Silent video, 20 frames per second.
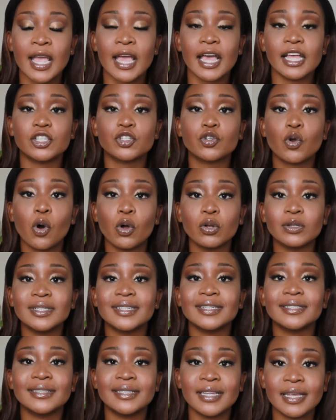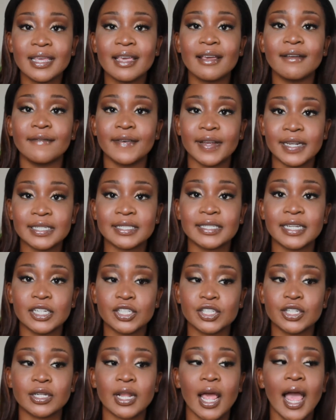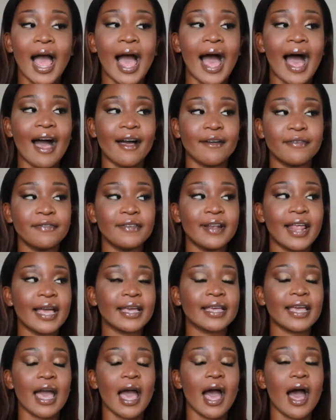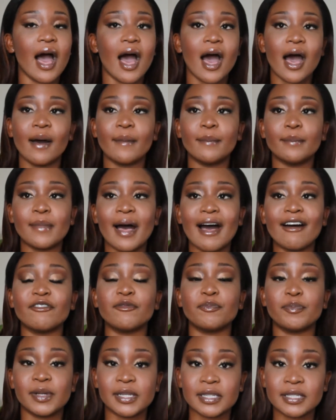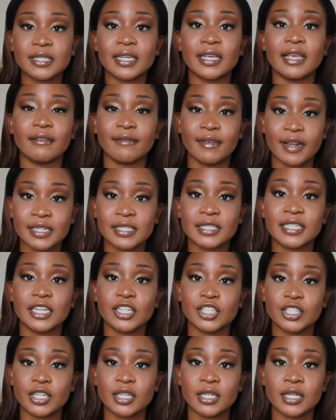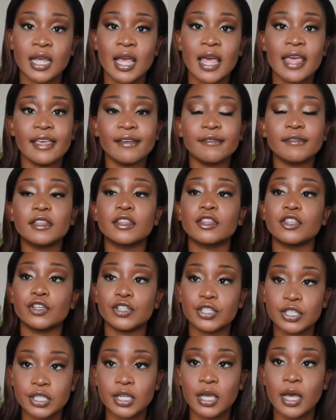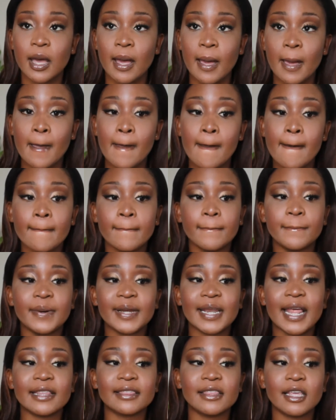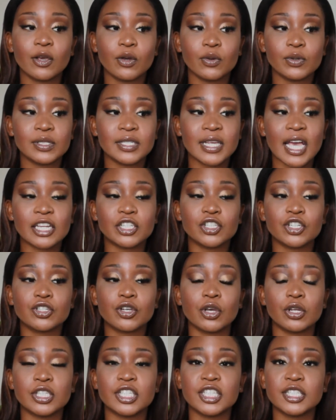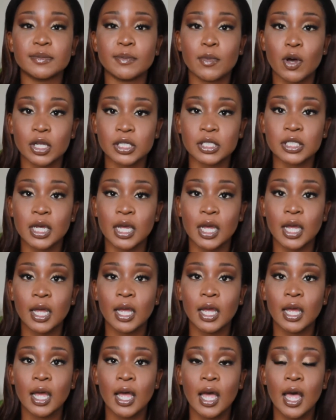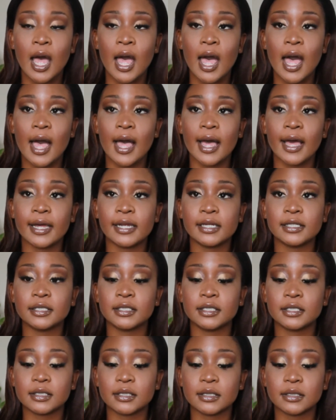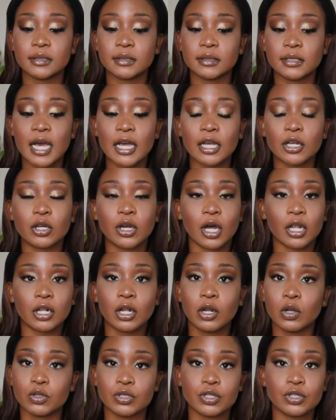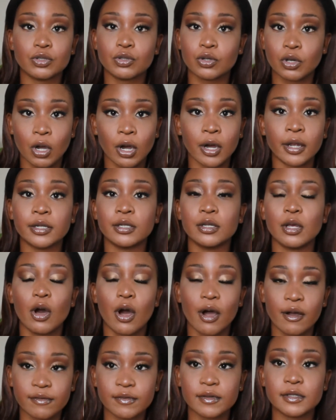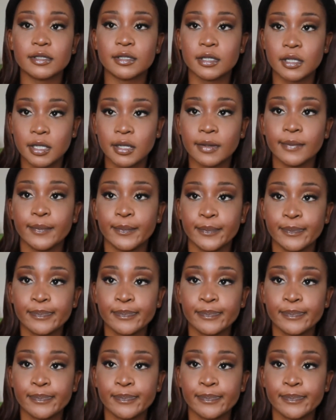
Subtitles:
It's called seeking validation. I feel like I've been seeking validation even this year, but I think Guti, I just got smarter and I got closer to God, obviously.